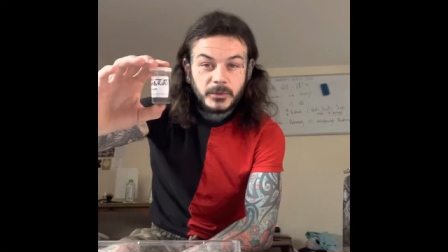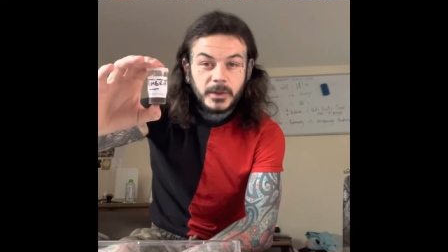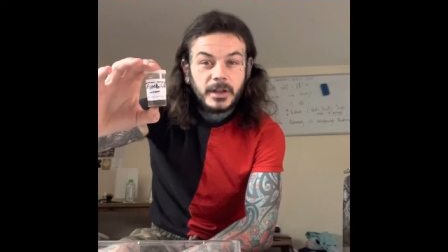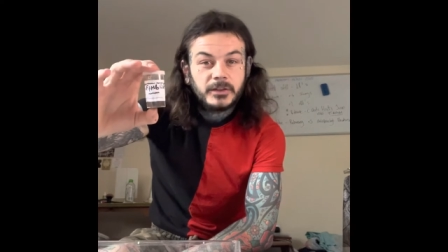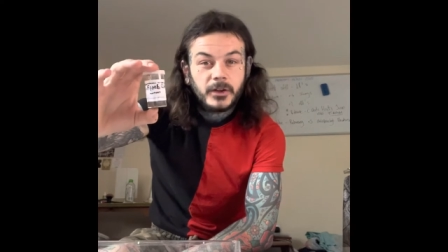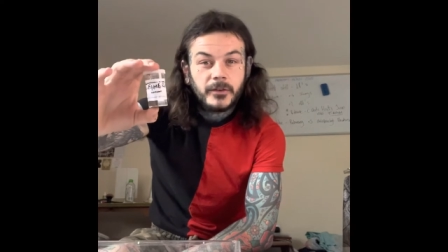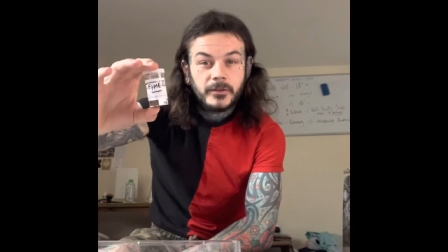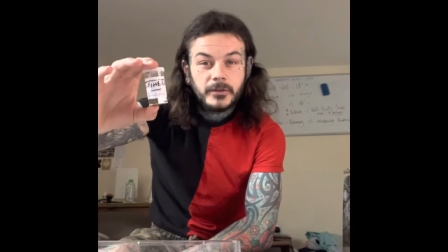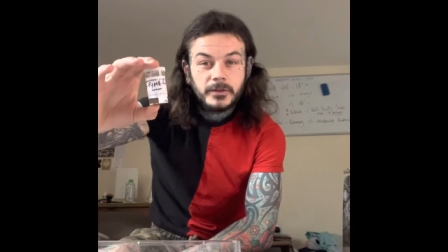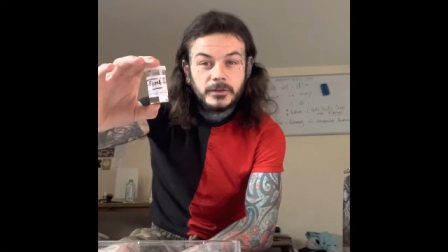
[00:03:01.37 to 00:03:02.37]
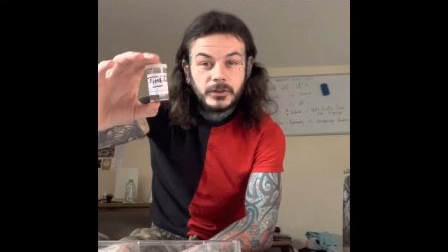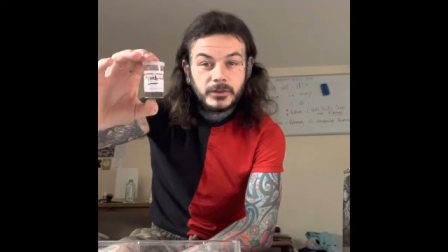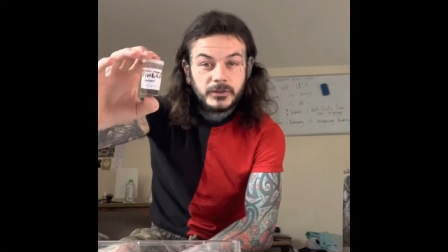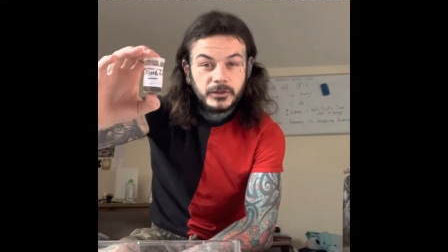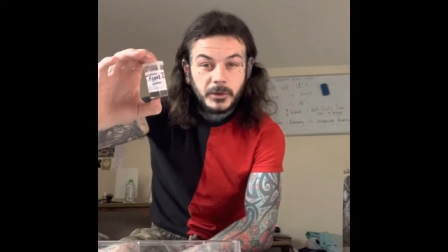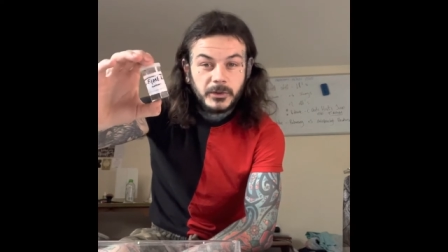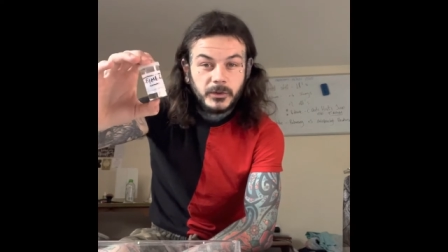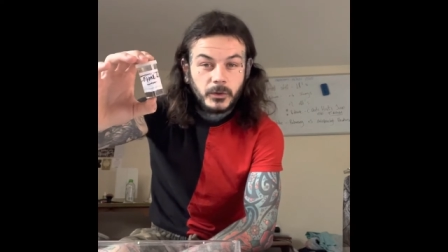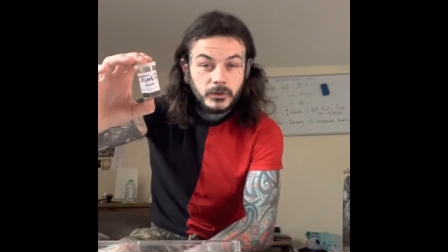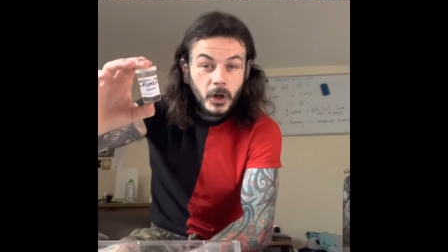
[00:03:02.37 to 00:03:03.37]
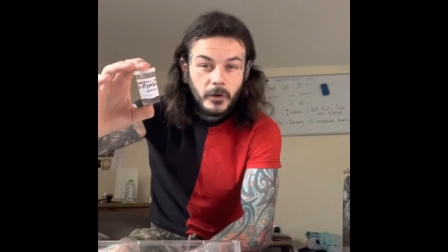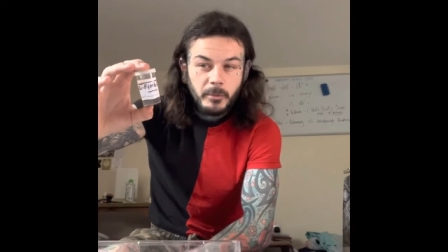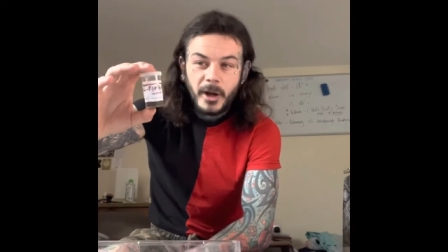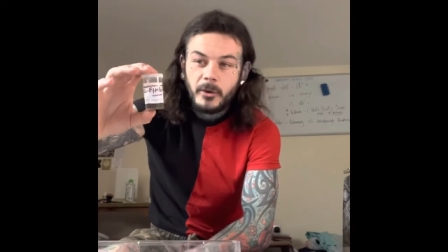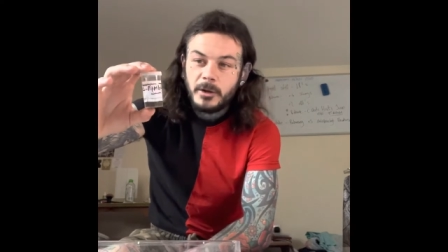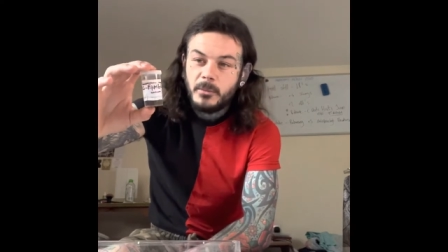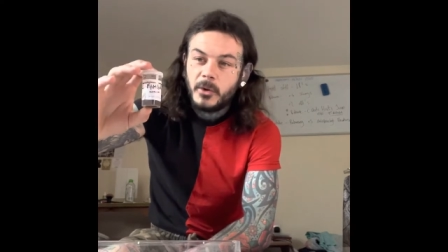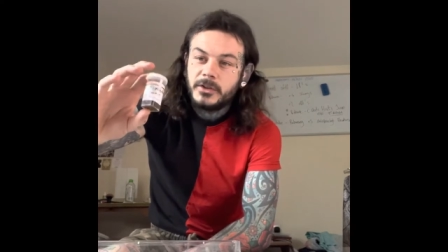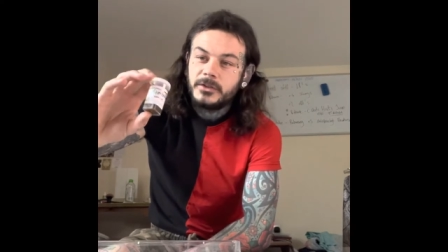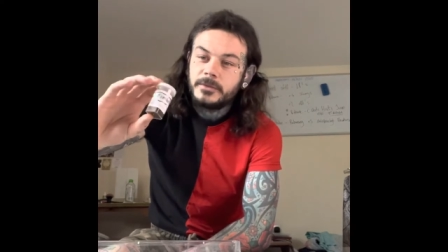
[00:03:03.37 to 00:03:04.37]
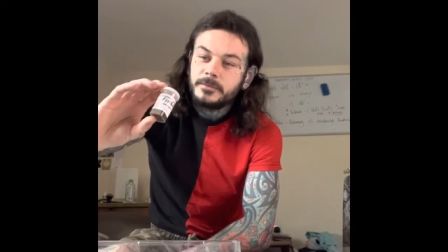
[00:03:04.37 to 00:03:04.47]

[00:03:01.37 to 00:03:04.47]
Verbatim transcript: with the lids off, just so it's not overpoweringly moist.